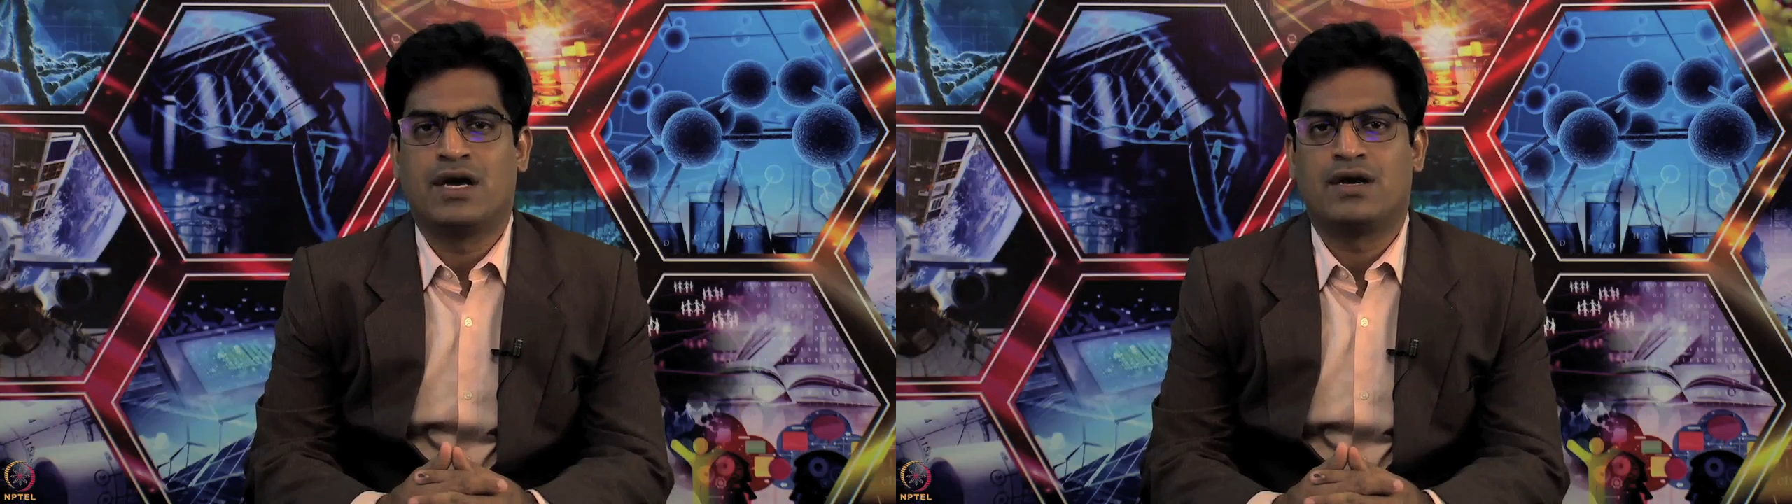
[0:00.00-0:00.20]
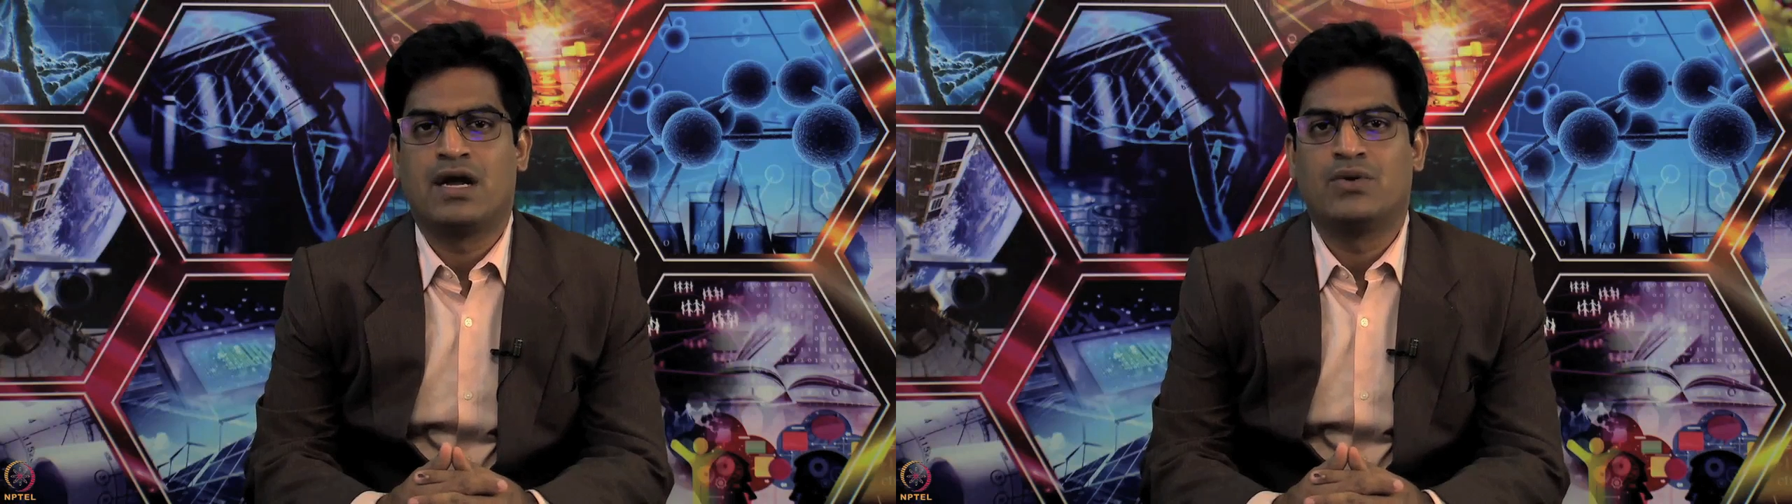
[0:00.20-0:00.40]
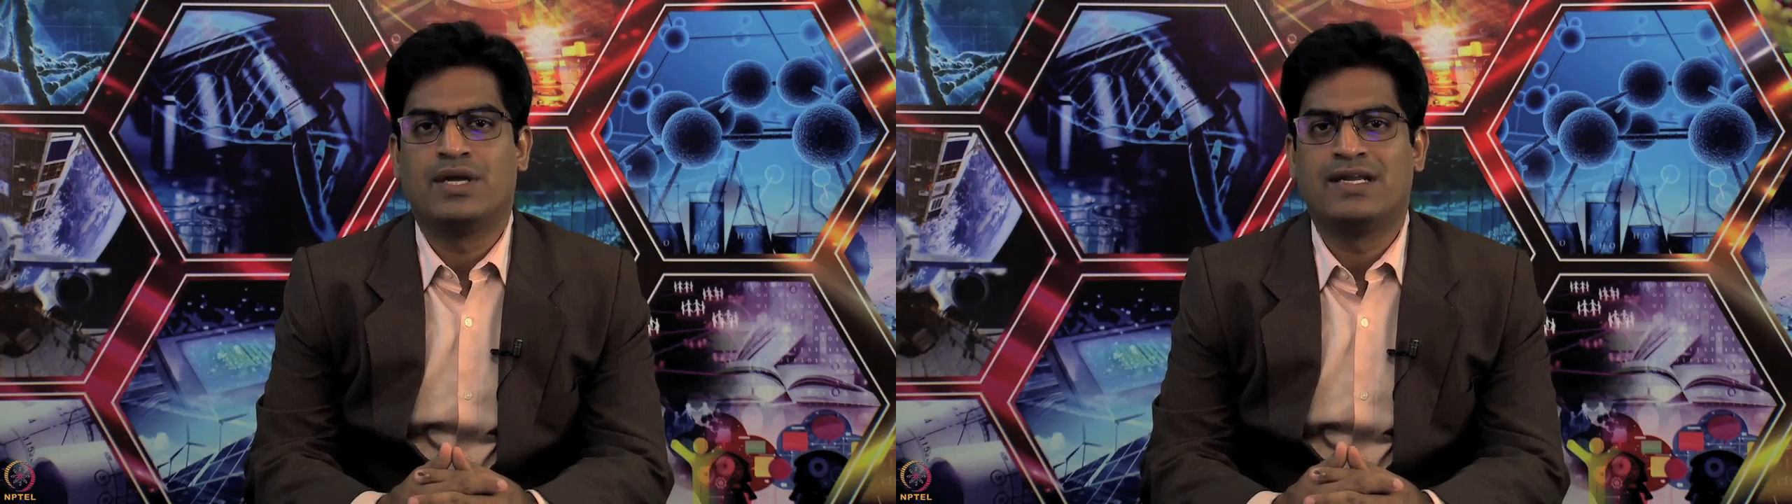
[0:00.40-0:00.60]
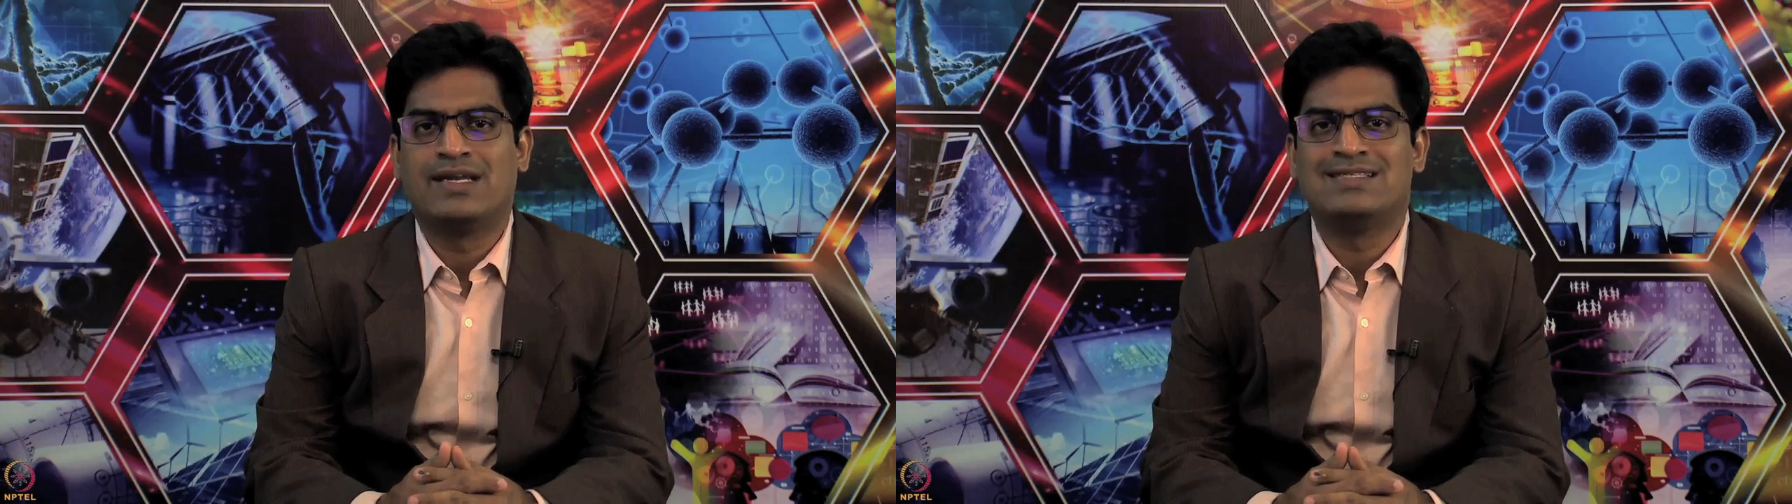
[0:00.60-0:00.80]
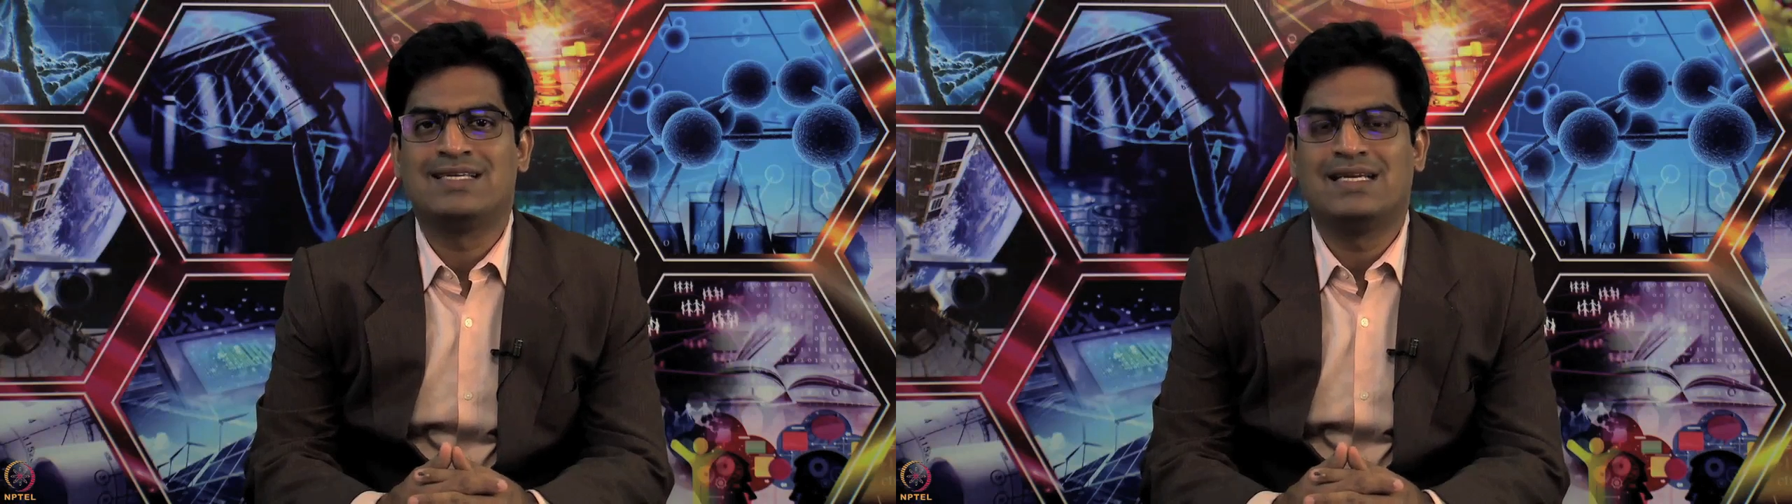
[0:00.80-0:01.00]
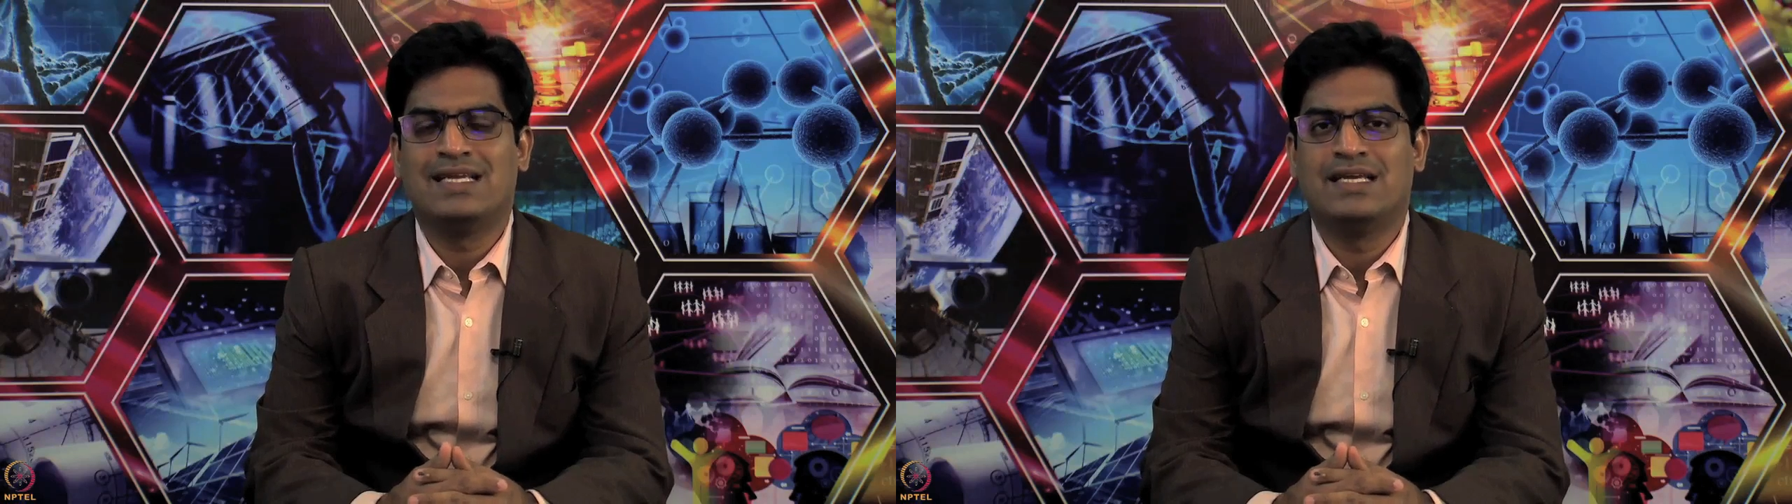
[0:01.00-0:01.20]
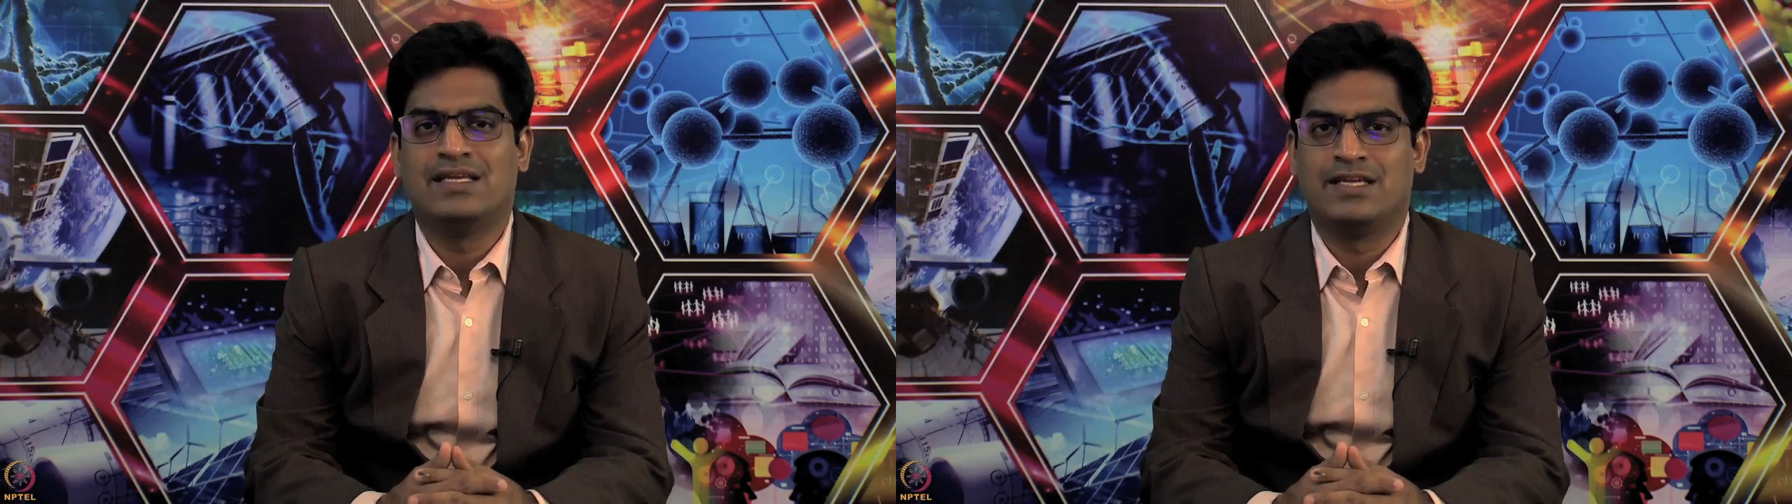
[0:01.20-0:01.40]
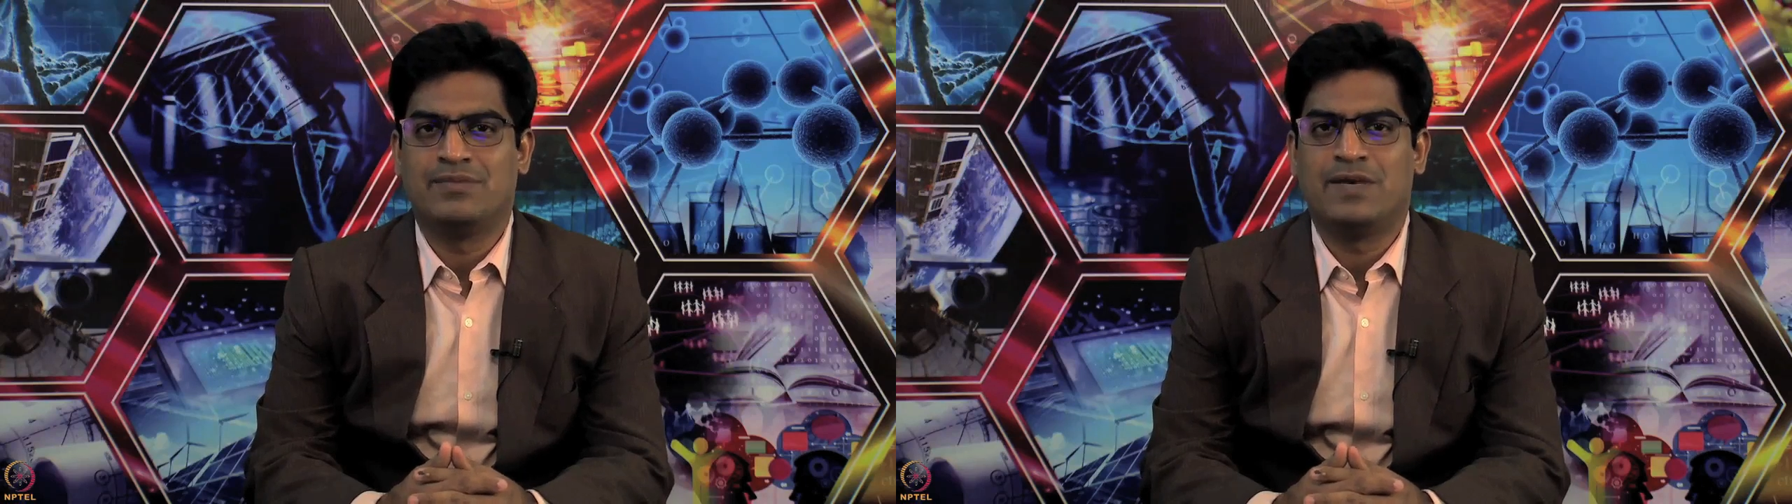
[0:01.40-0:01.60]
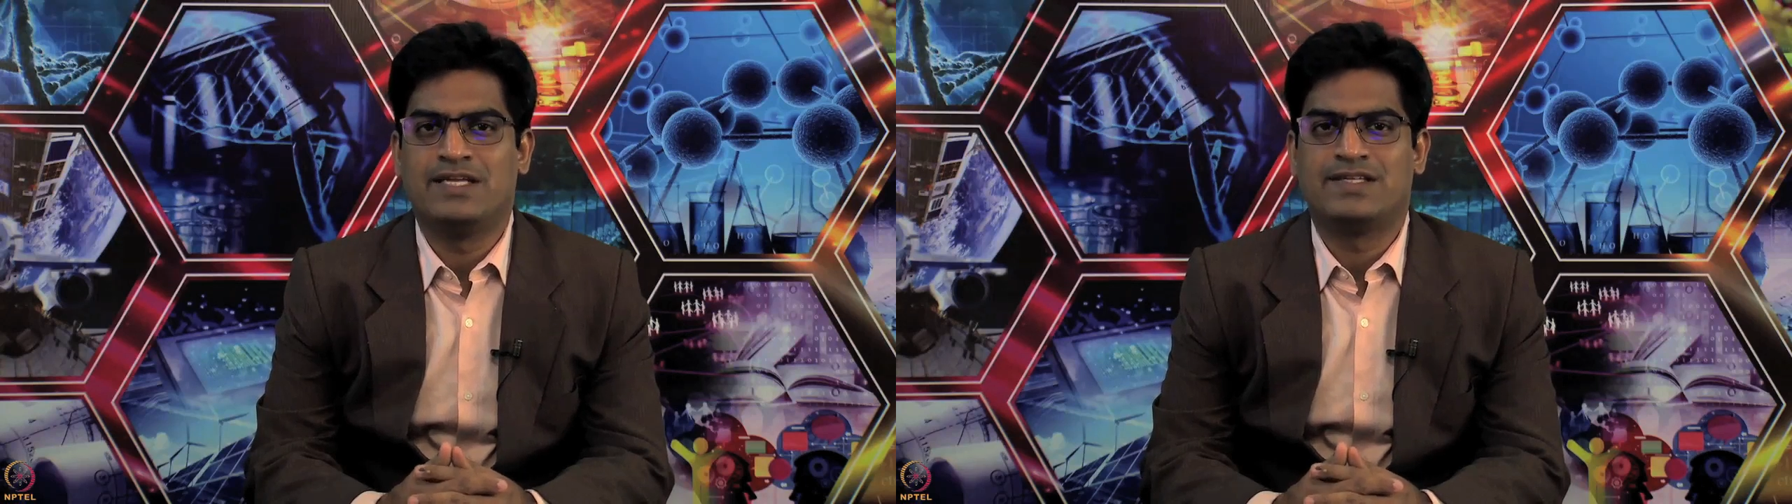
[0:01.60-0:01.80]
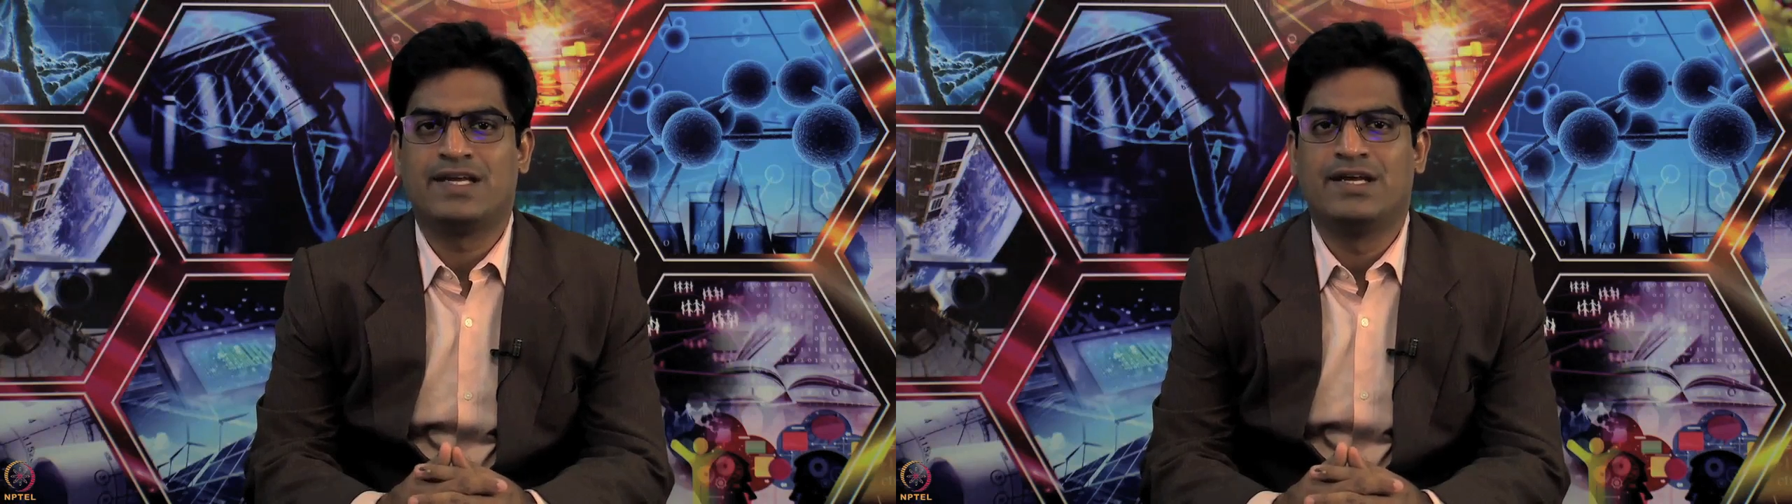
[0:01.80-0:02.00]
are now increasingly
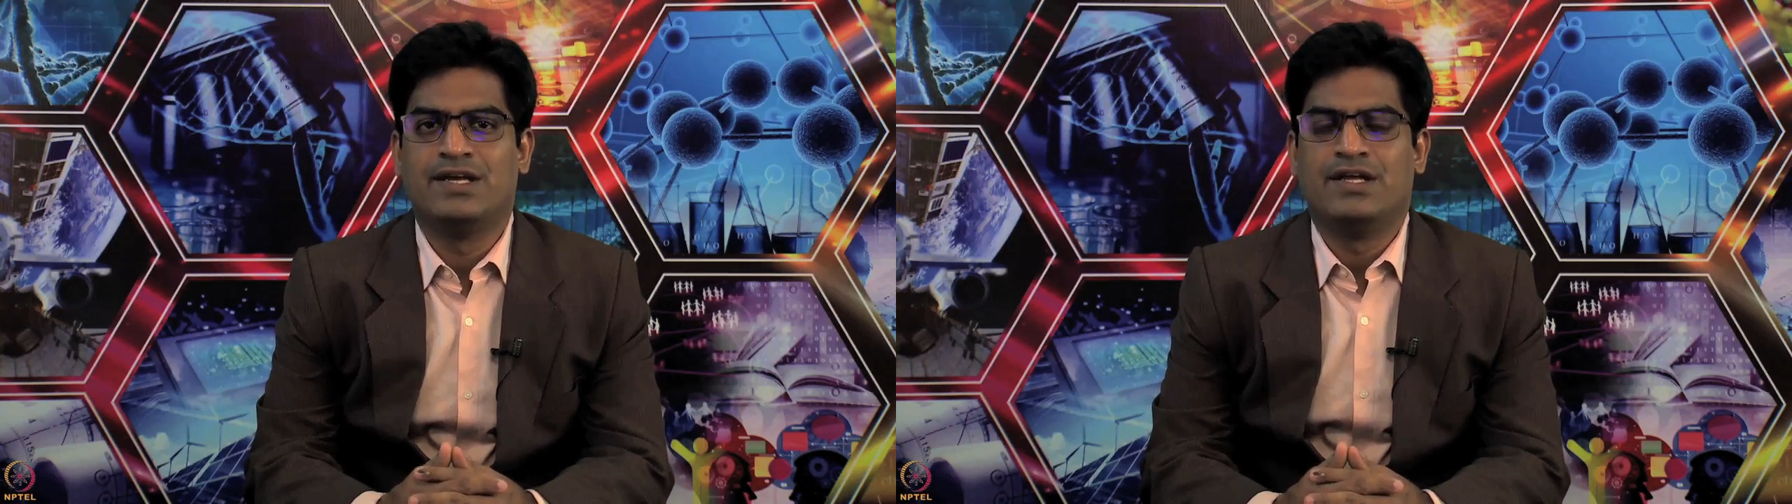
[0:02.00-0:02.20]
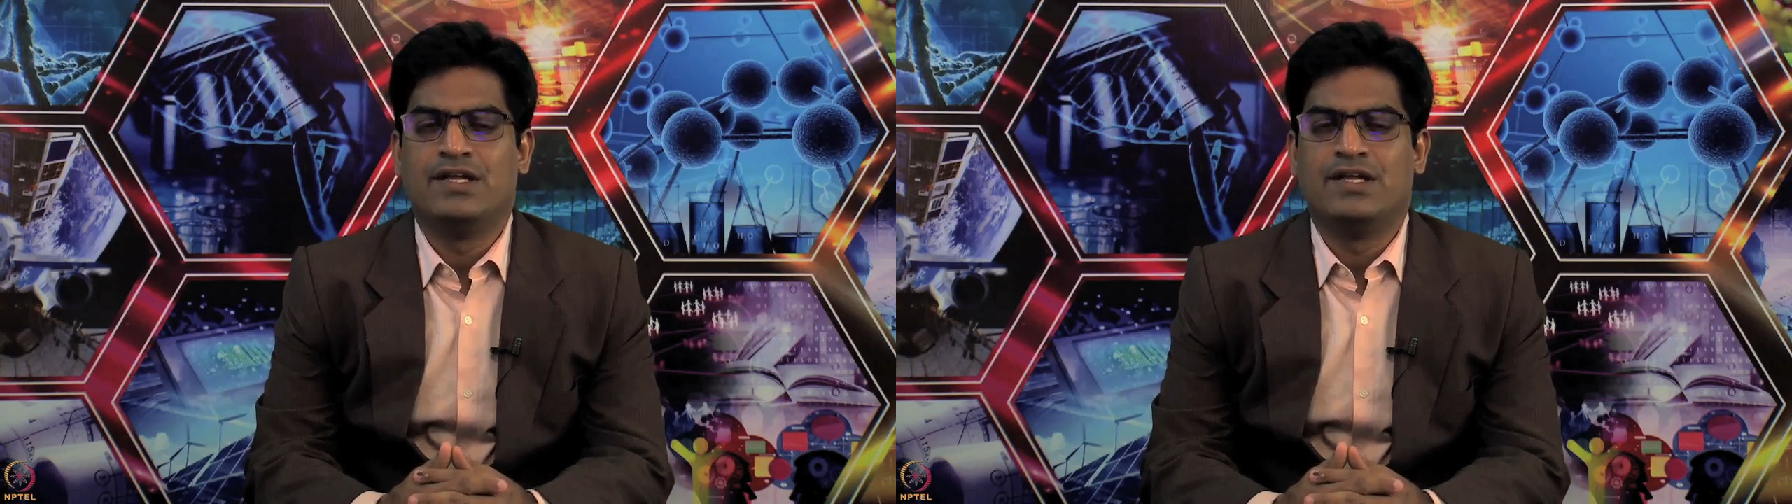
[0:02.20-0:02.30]
replacing